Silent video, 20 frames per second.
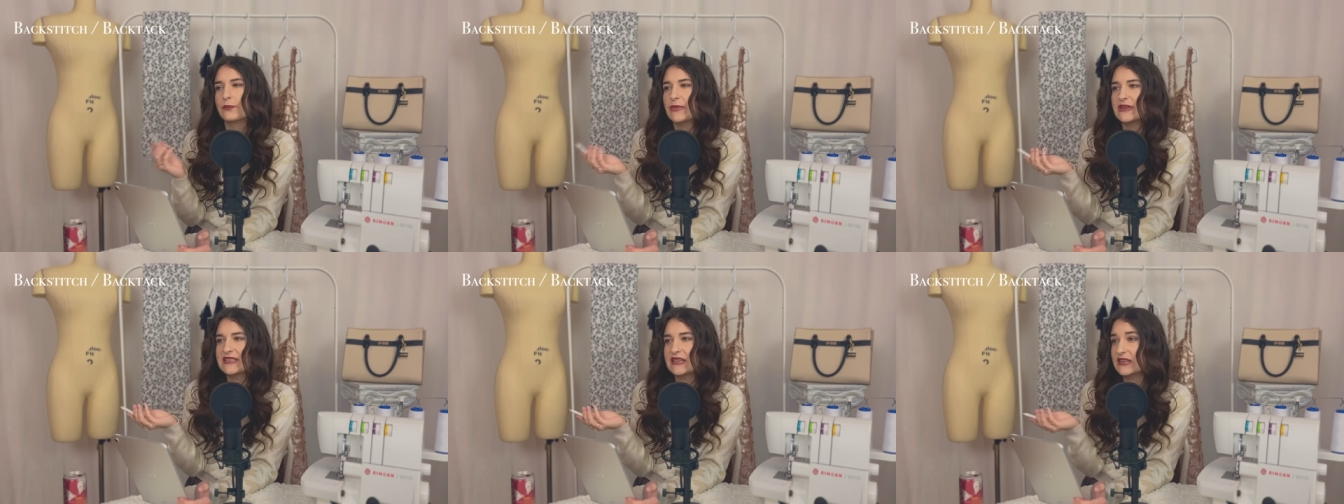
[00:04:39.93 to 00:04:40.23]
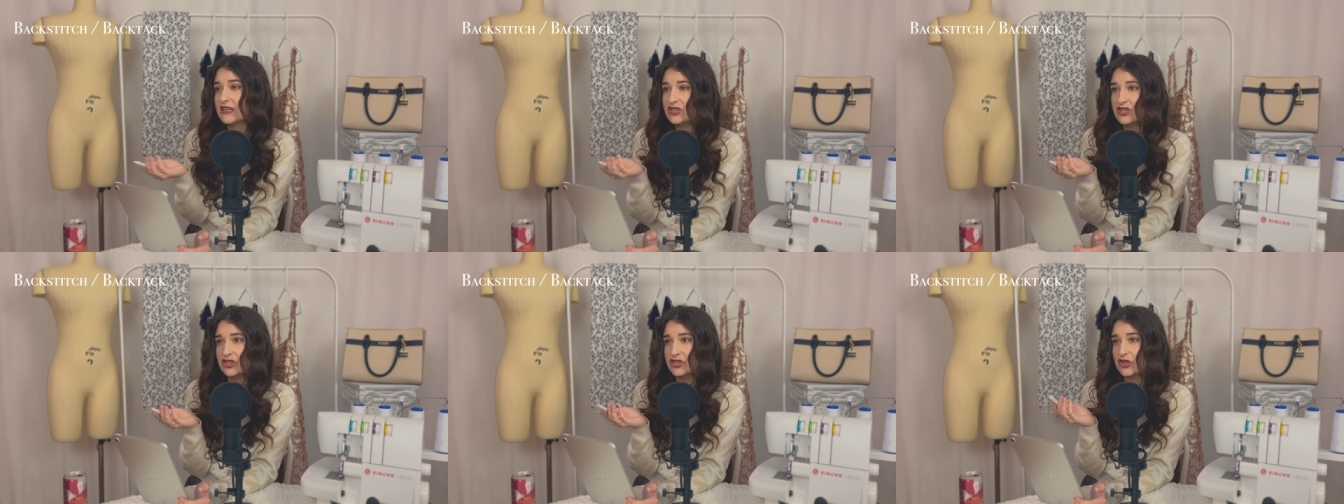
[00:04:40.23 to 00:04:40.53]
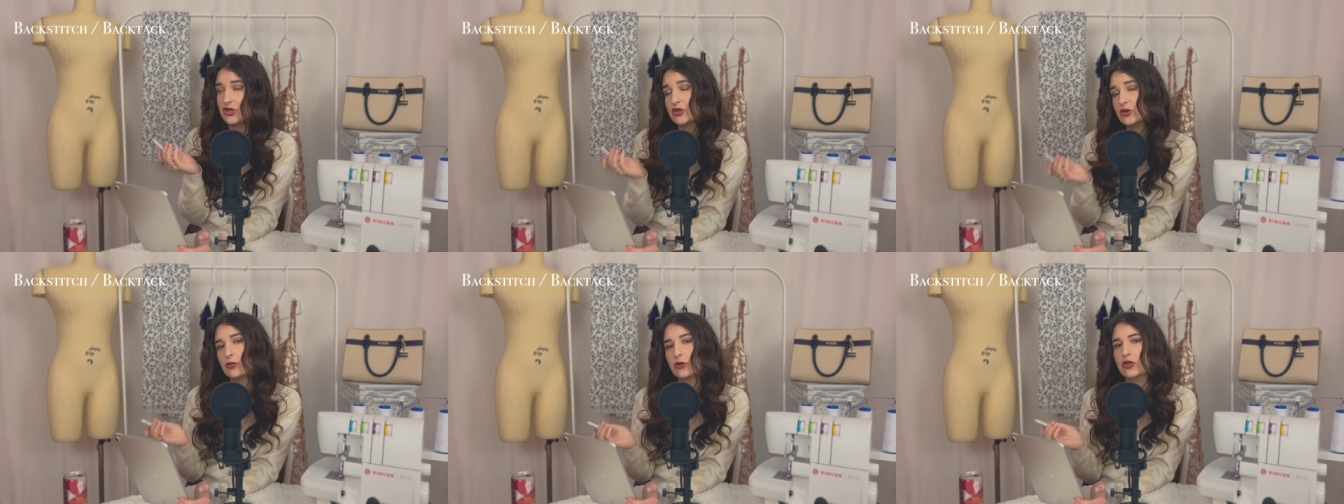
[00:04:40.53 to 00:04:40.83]
Basically
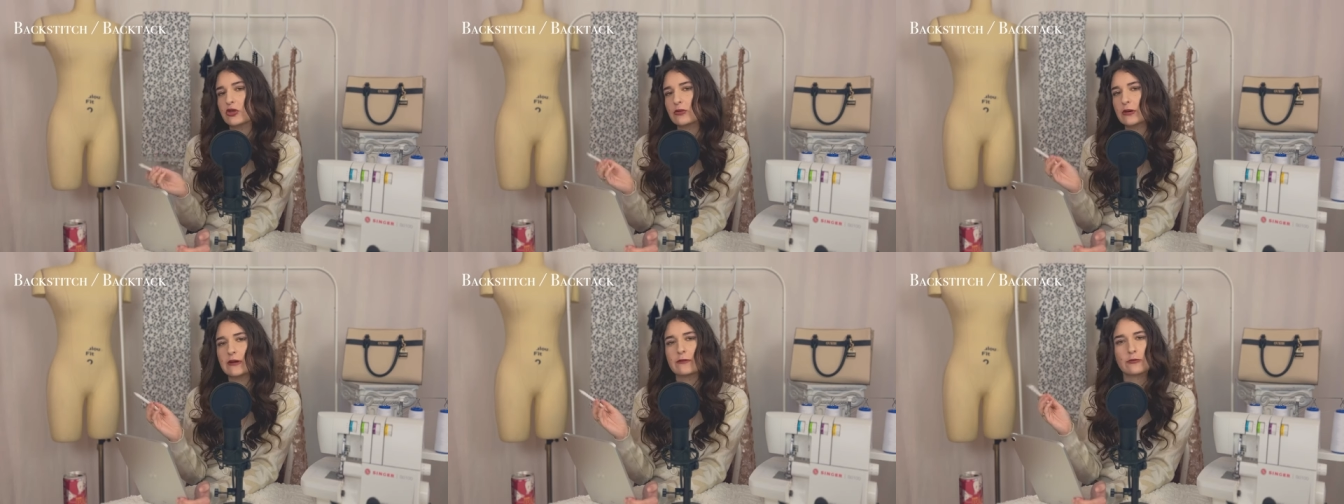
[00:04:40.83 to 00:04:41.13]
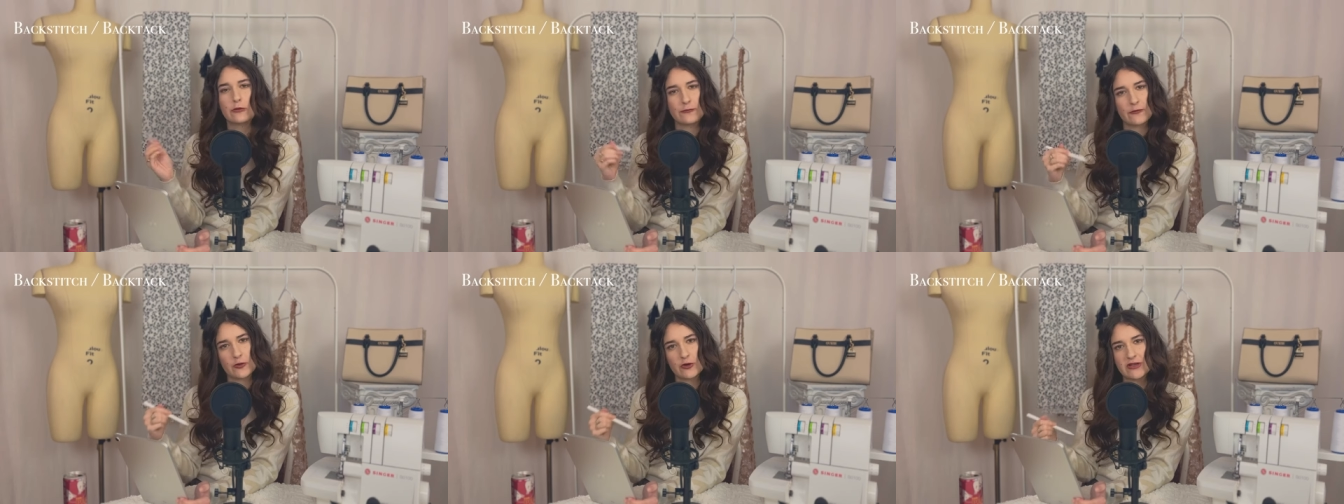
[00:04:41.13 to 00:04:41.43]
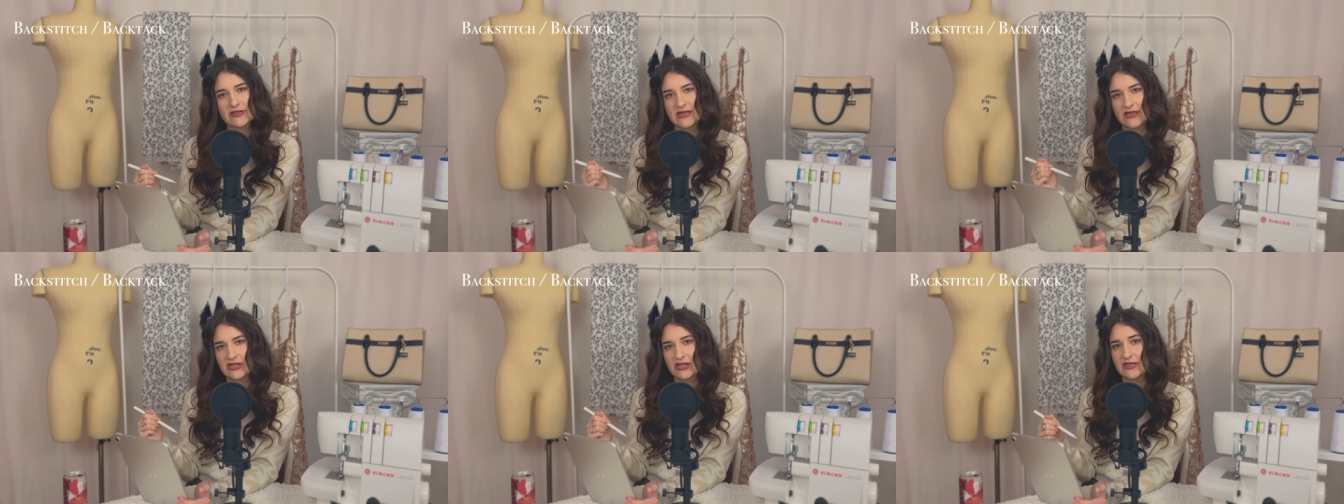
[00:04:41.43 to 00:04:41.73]
just 2 or 3
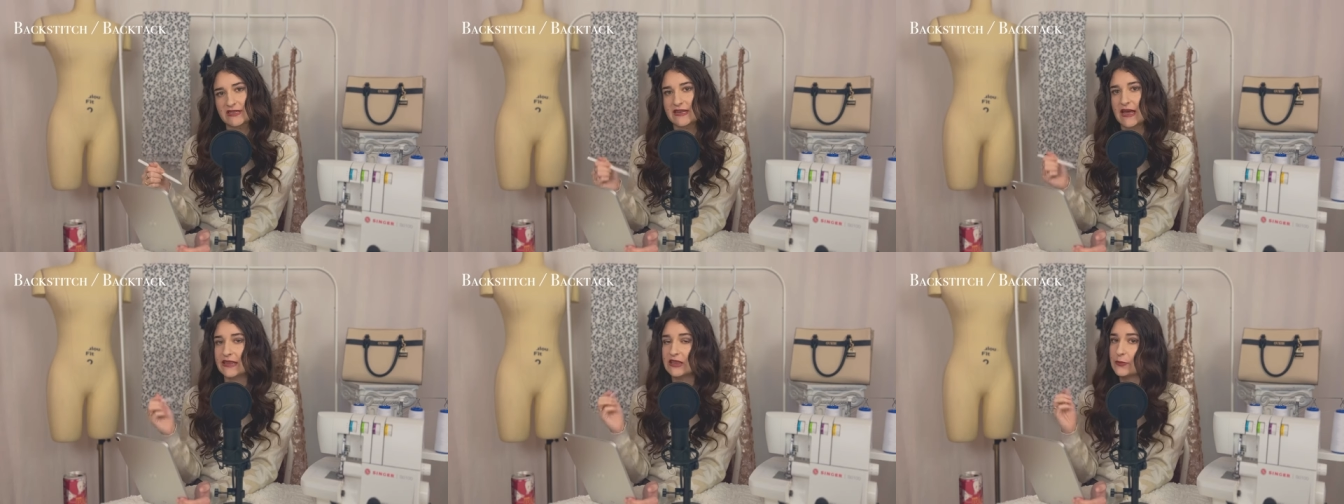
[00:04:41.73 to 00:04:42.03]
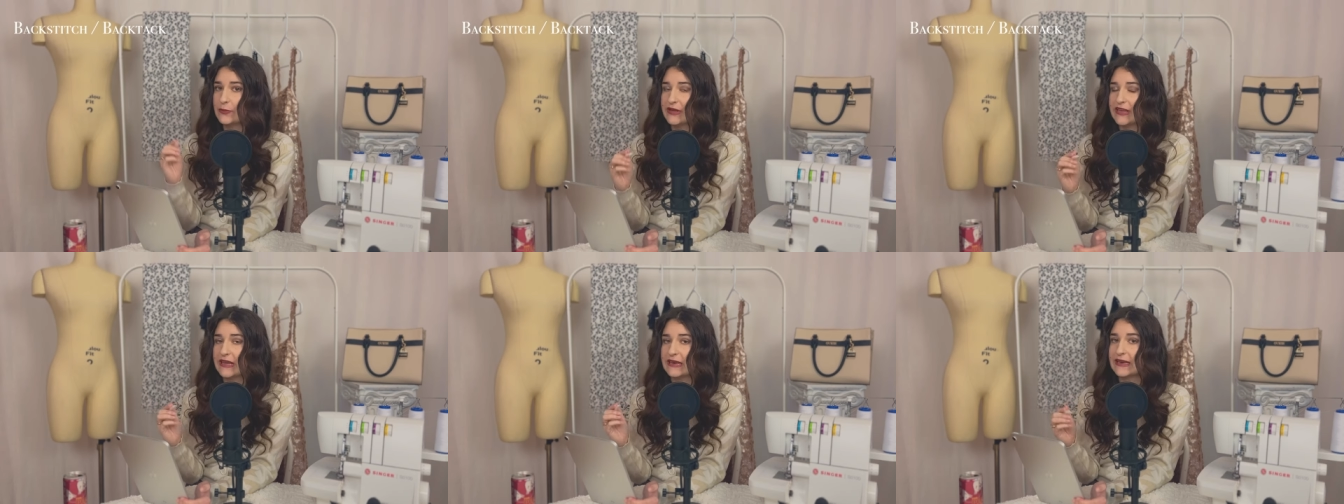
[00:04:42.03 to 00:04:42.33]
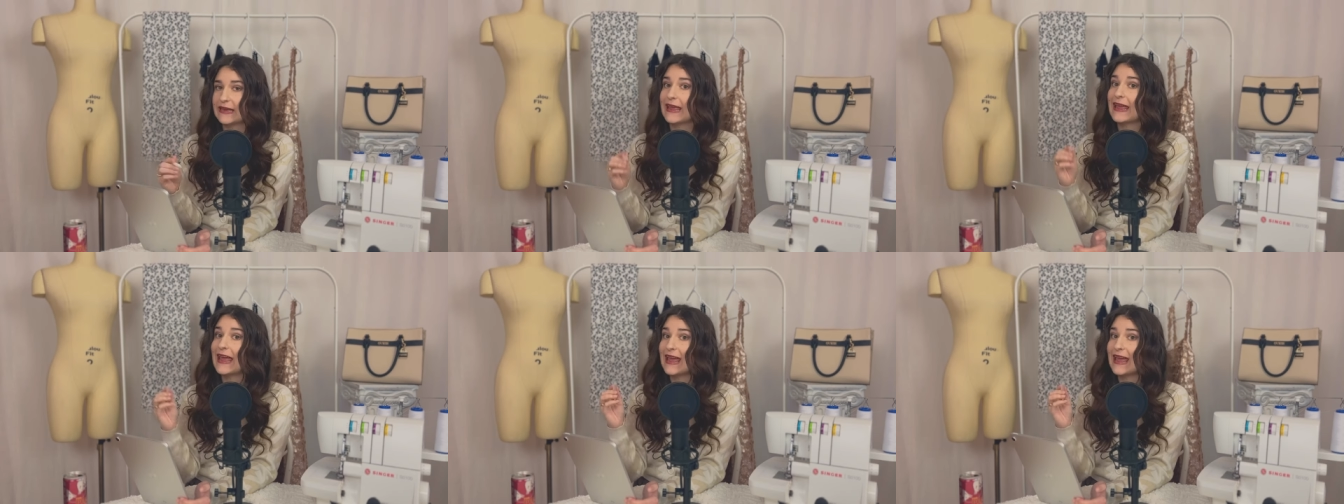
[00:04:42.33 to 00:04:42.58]
reverse stitches at the beginning